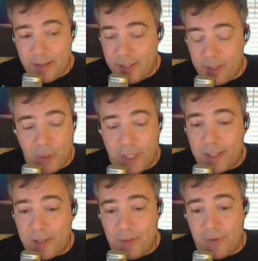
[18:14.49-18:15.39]
They just want
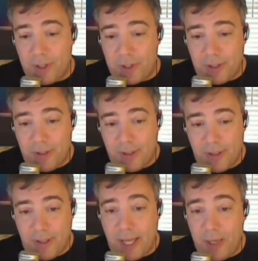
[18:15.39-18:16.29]
to get the new version.
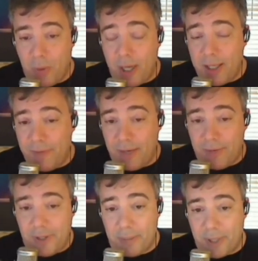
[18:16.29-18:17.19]
They
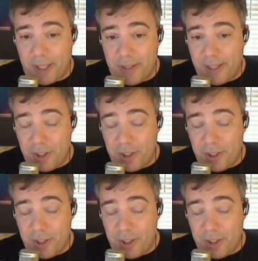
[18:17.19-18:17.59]
qualify for the upgrade.